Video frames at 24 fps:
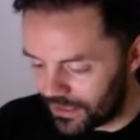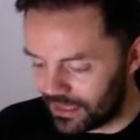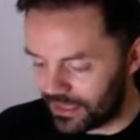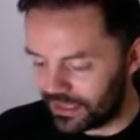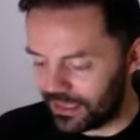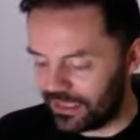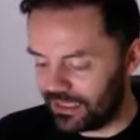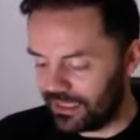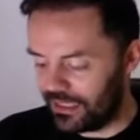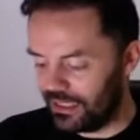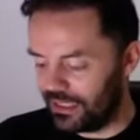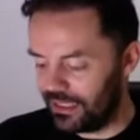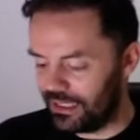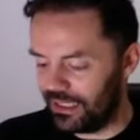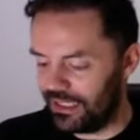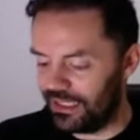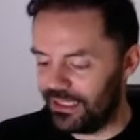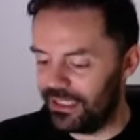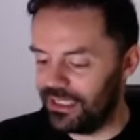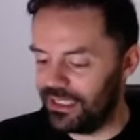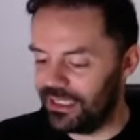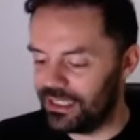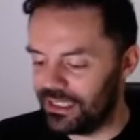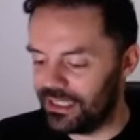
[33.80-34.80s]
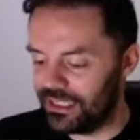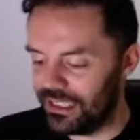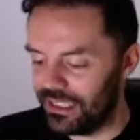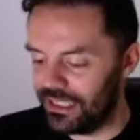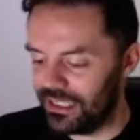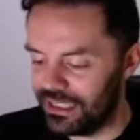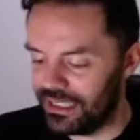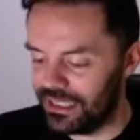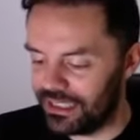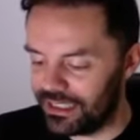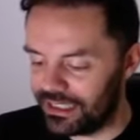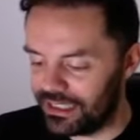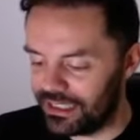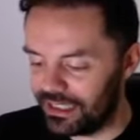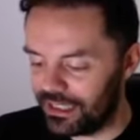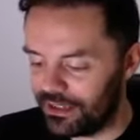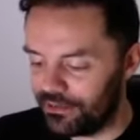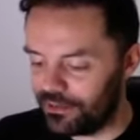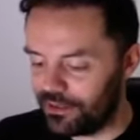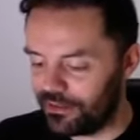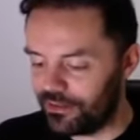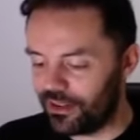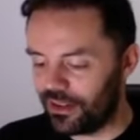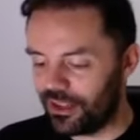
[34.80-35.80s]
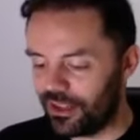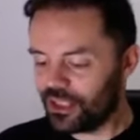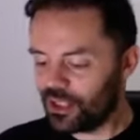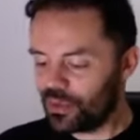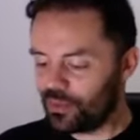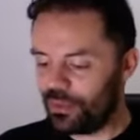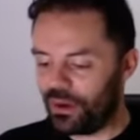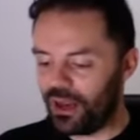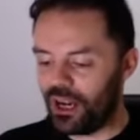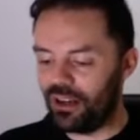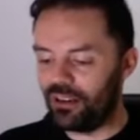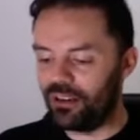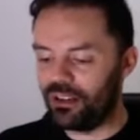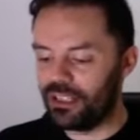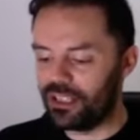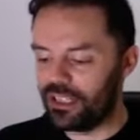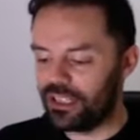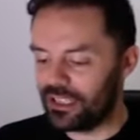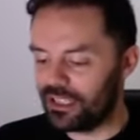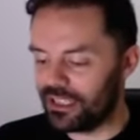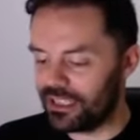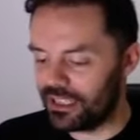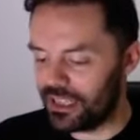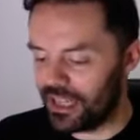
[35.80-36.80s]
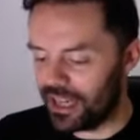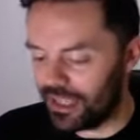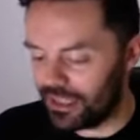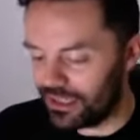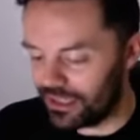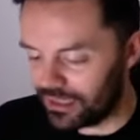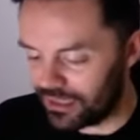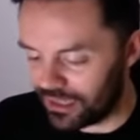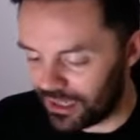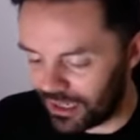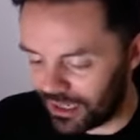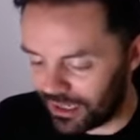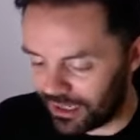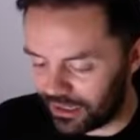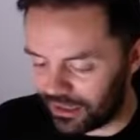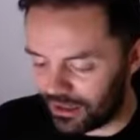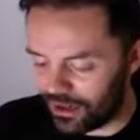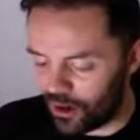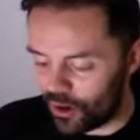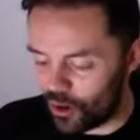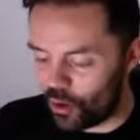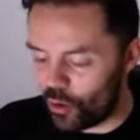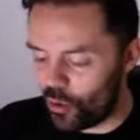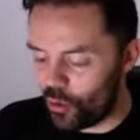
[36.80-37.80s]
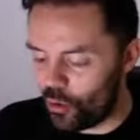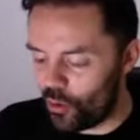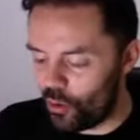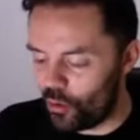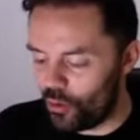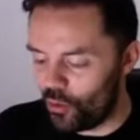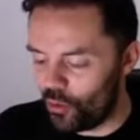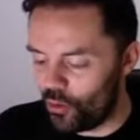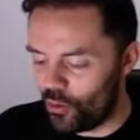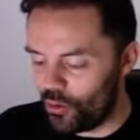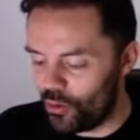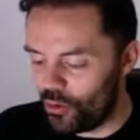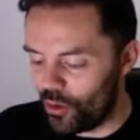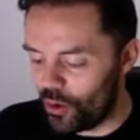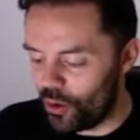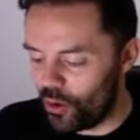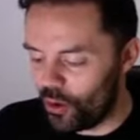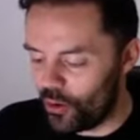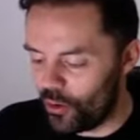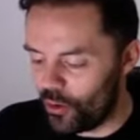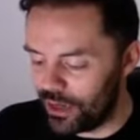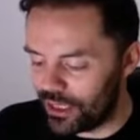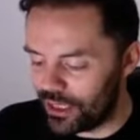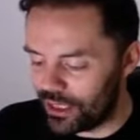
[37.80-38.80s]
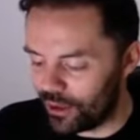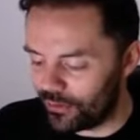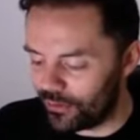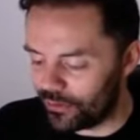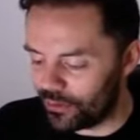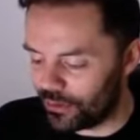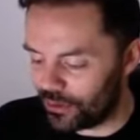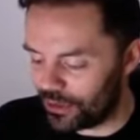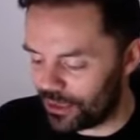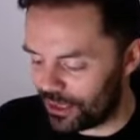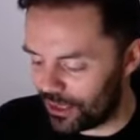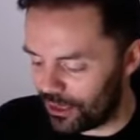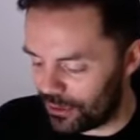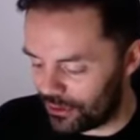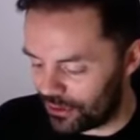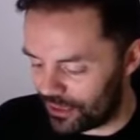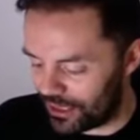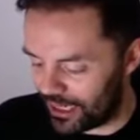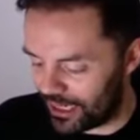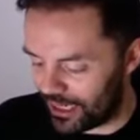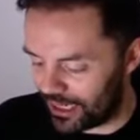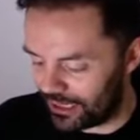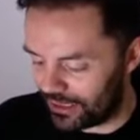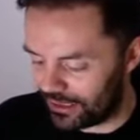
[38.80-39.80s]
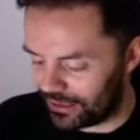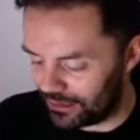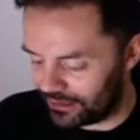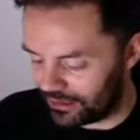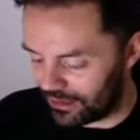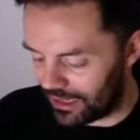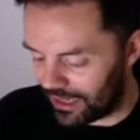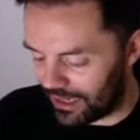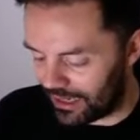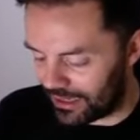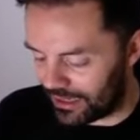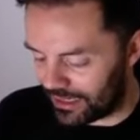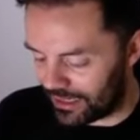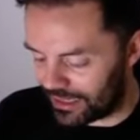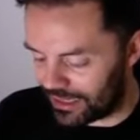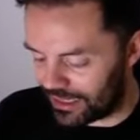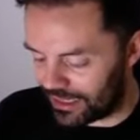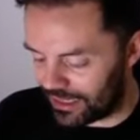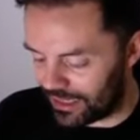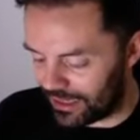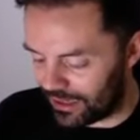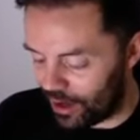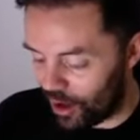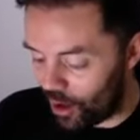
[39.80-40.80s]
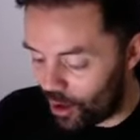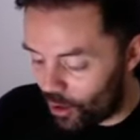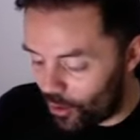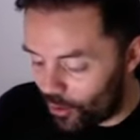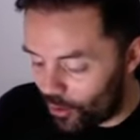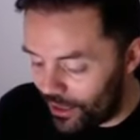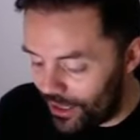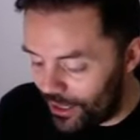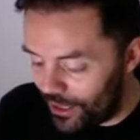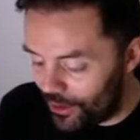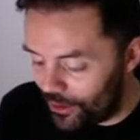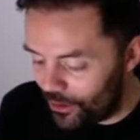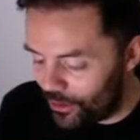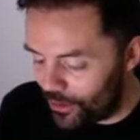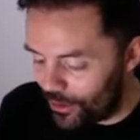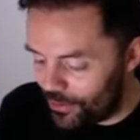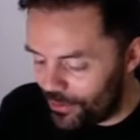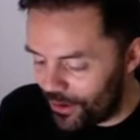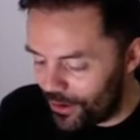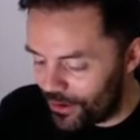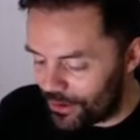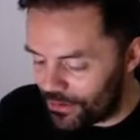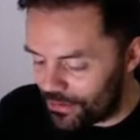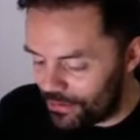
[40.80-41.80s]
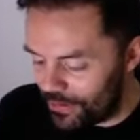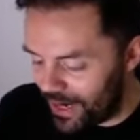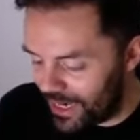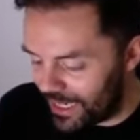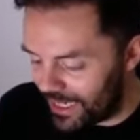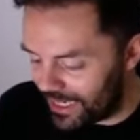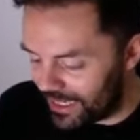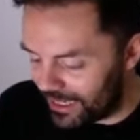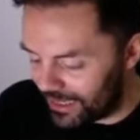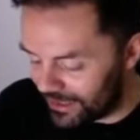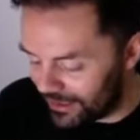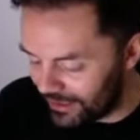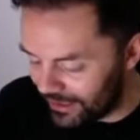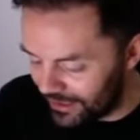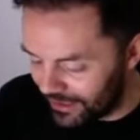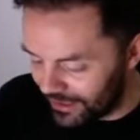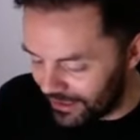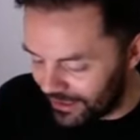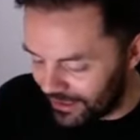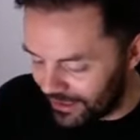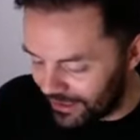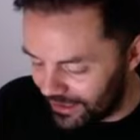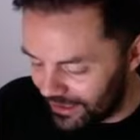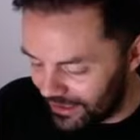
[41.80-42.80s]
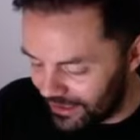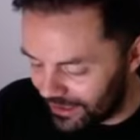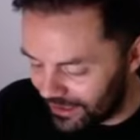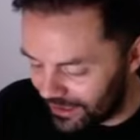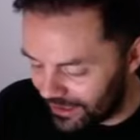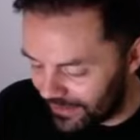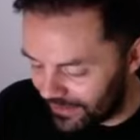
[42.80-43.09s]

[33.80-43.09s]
Let's see, let's see, let's see if you've got a spare in you to start the day. Oh, oh, he's off to a slow start. Uh, this is it. Oh, he almost made it. I